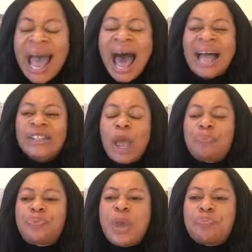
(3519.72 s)
And
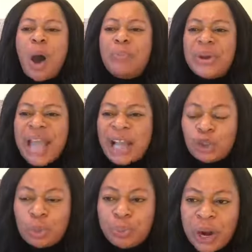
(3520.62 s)
the people began
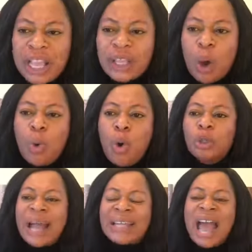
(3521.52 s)
to bring the
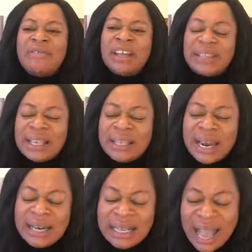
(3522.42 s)
wood and everything
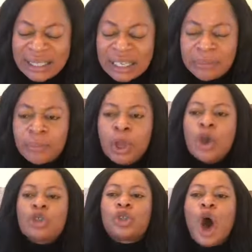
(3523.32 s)
they needed.
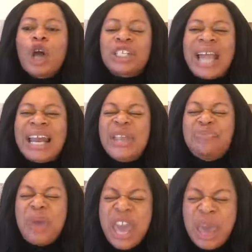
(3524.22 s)
So shall
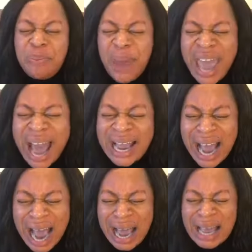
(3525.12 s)
it be,
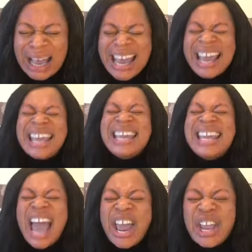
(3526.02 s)
Bianca.
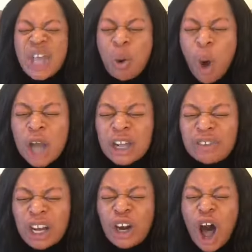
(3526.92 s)
hear ye the word of
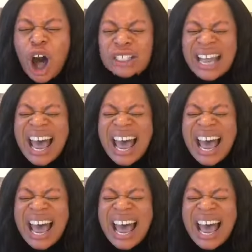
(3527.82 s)
the Lord.